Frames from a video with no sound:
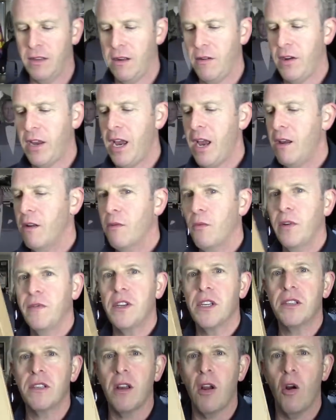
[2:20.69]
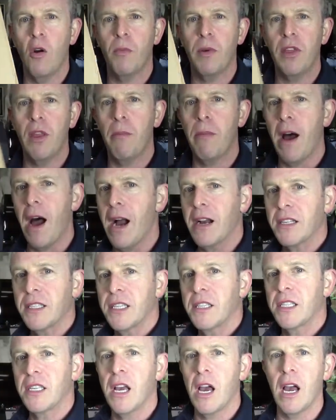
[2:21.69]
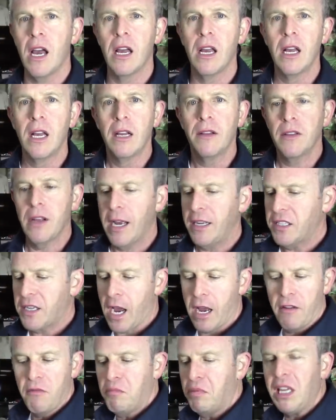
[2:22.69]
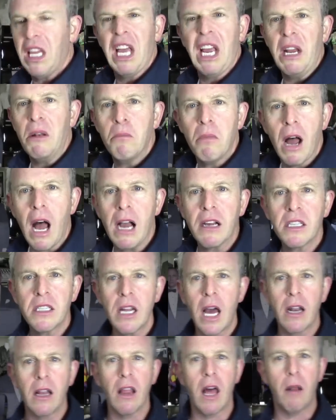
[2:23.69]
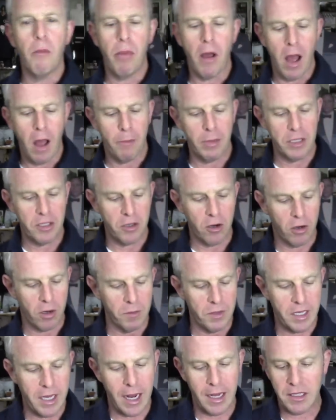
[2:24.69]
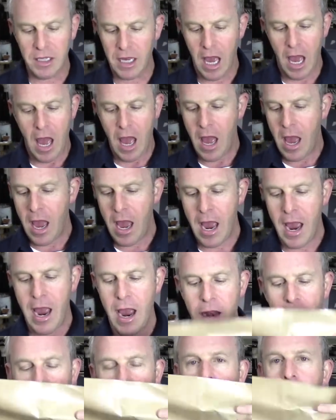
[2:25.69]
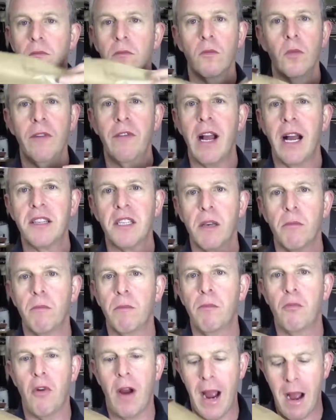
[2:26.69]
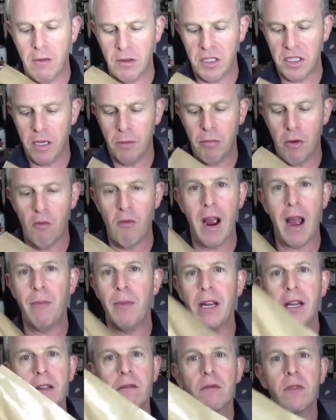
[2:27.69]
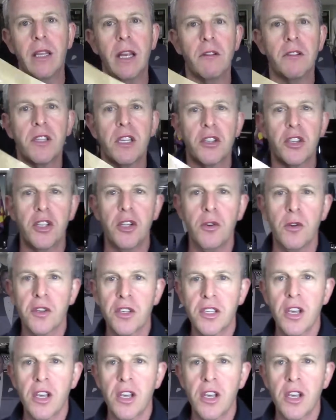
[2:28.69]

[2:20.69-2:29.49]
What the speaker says: Okay, we've just opened the box. It's a nice kind of plain box, not a lot of pomp and circumstance. And we've got some brown, simple wrapping, and there's the shoes.